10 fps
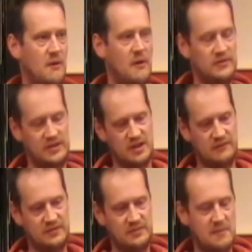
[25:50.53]
There'd
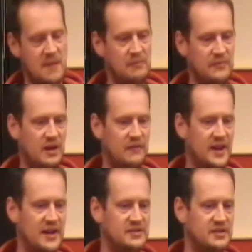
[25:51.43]
obviously be memory
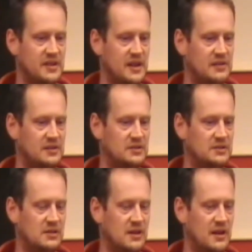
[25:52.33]
overheads to that.
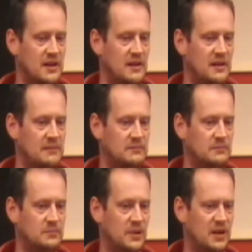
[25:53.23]

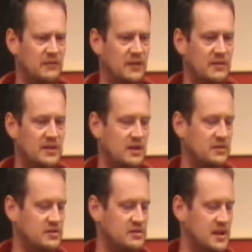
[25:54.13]
But offloading
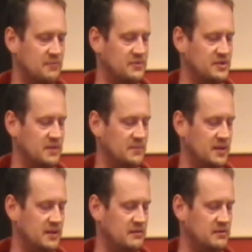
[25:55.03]
onto separate
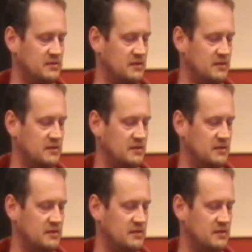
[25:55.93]
CPUs